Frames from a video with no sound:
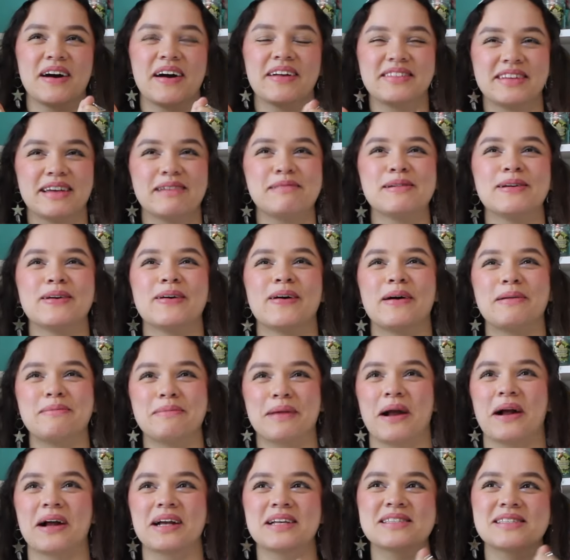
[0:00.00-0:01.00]
on debut are
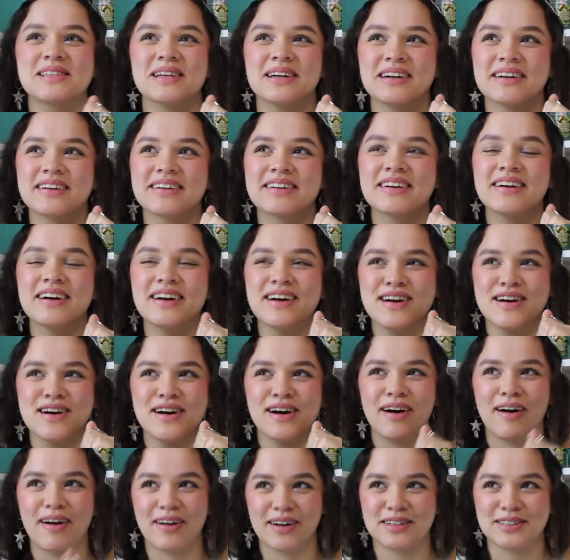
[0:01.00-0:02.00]
Mary's Song,
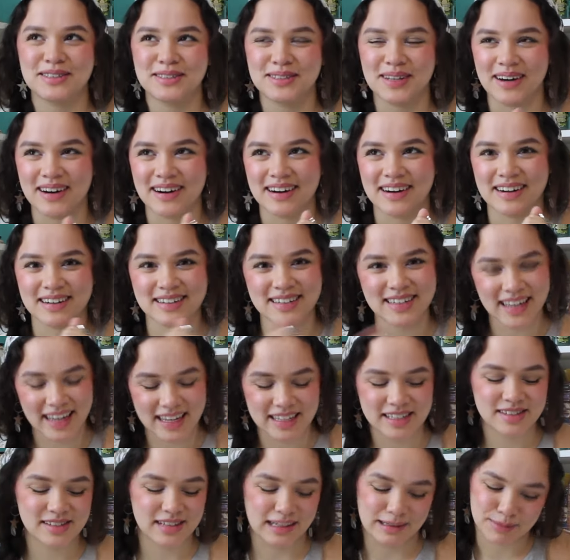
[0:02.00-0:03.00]
Our Song,
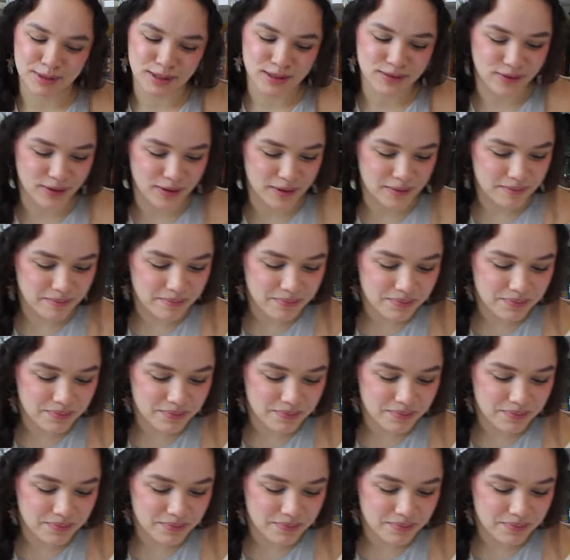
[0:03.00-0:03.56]
and Stay Beautiful.